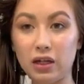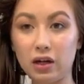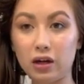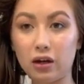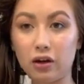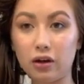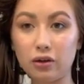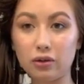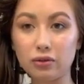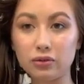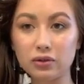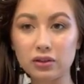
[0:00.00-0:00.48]
And
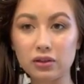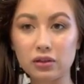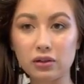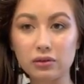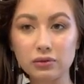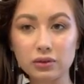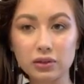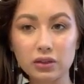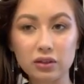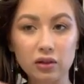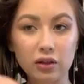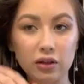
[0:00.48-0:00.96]
I was like,
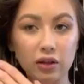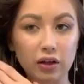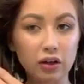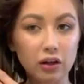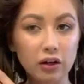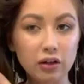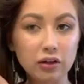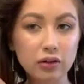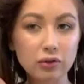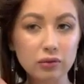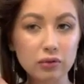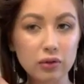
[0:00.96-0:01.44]
I don't know
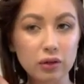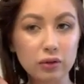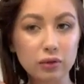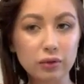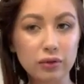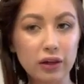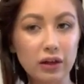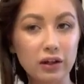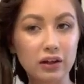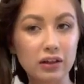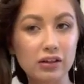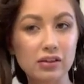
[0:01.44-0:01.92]
who that
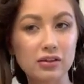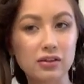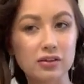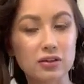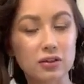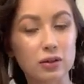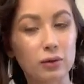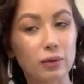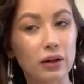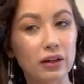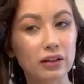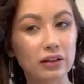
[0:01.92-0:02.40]
is. So I
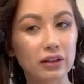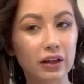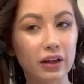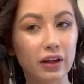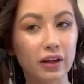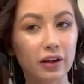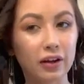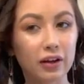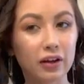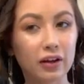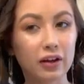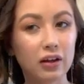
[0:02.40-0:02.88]
like
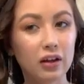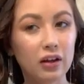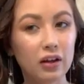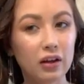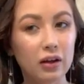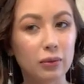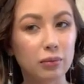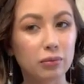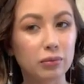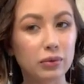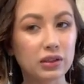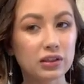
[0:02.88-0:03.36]
missed
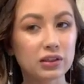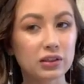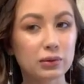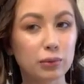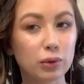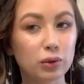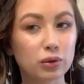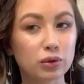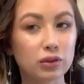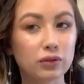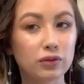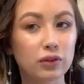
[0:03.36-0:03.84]
most of the
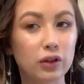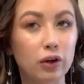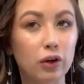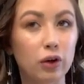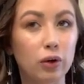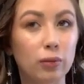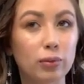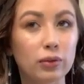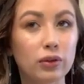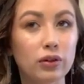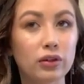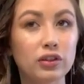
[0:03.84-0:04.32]
opener. As
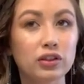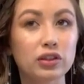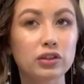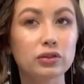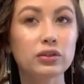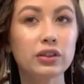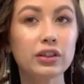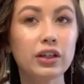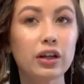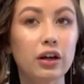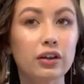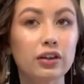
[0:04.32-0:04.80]
soon as I got there, I'm like,